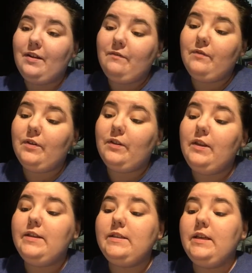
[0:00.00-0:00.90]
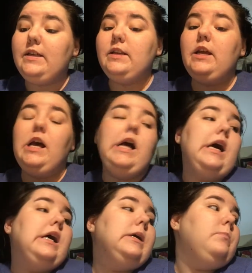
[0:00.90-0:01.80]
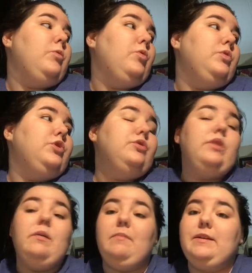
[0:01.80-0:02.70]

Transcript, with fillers: that I've filled this in, I'm going to get